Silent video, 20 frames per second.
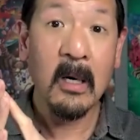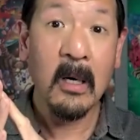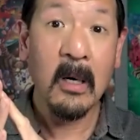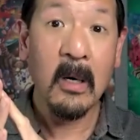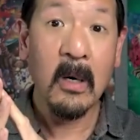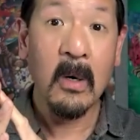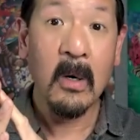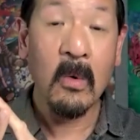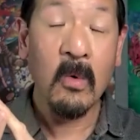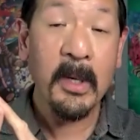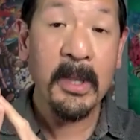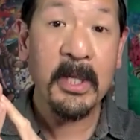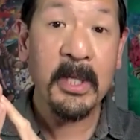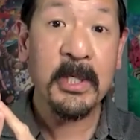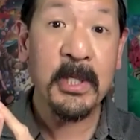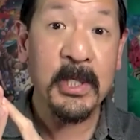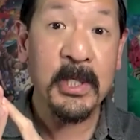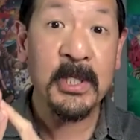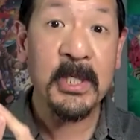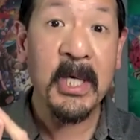what does
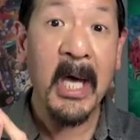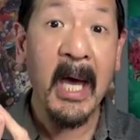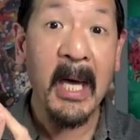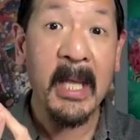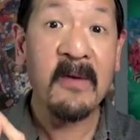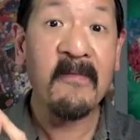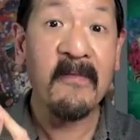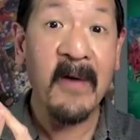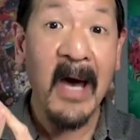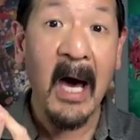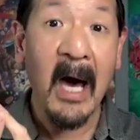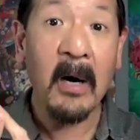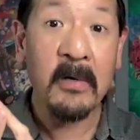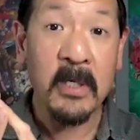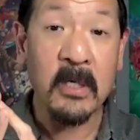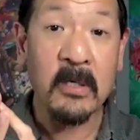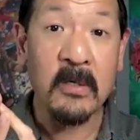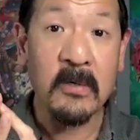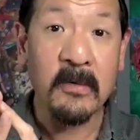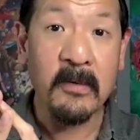society
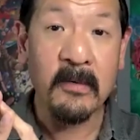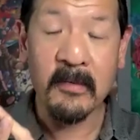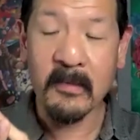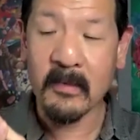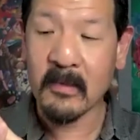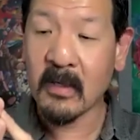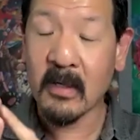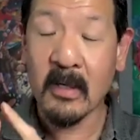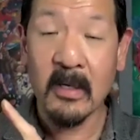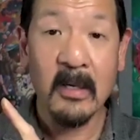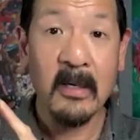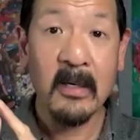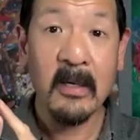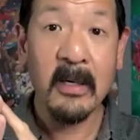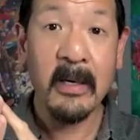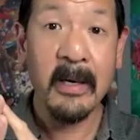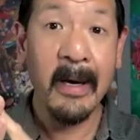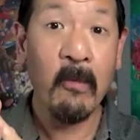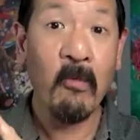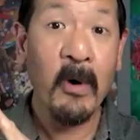value,
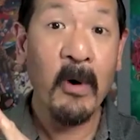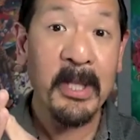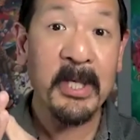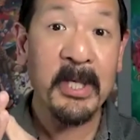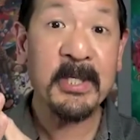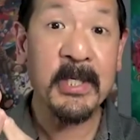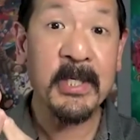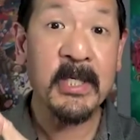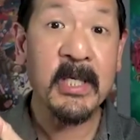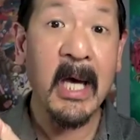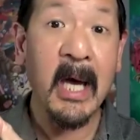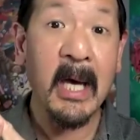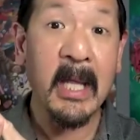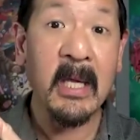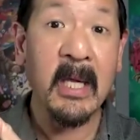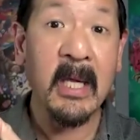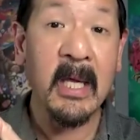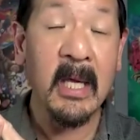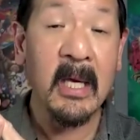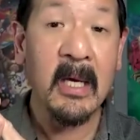and what
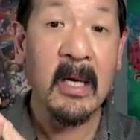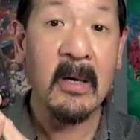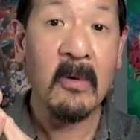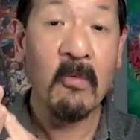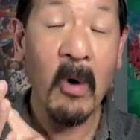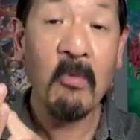will